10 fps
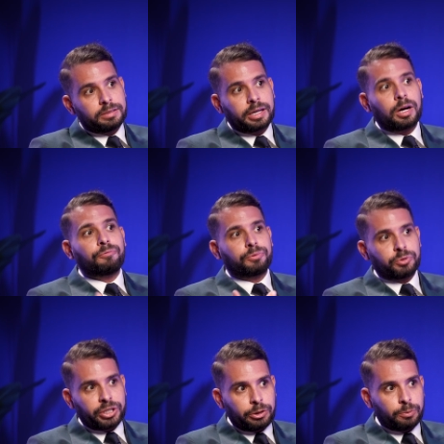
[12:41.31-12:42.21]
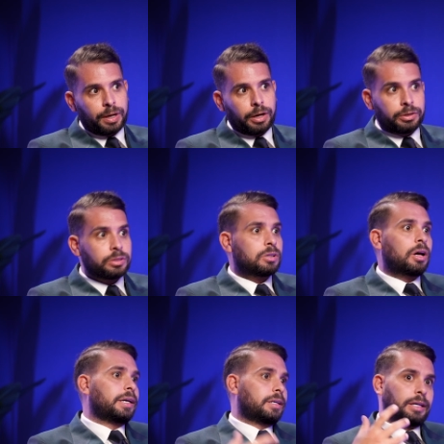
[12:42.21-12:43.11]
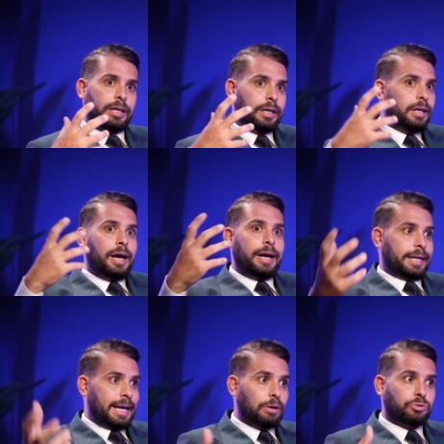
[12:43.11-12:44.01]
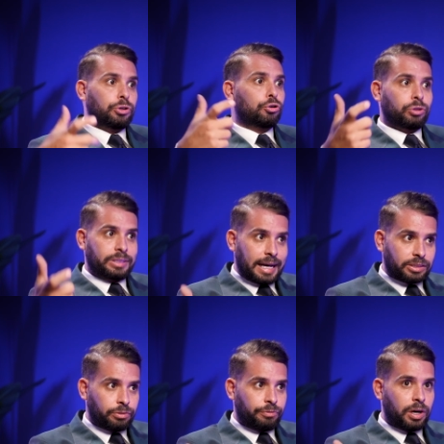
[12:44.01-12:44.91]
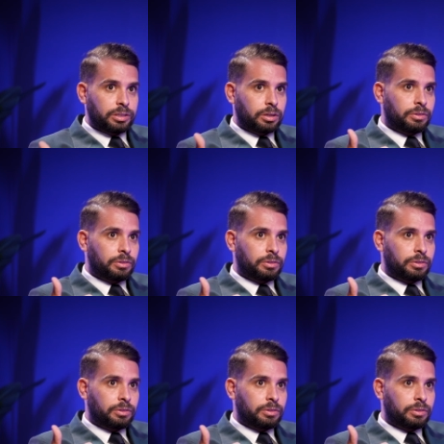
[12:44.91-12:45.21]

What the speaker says: They come from channel partners like an accountant or a tax advisor.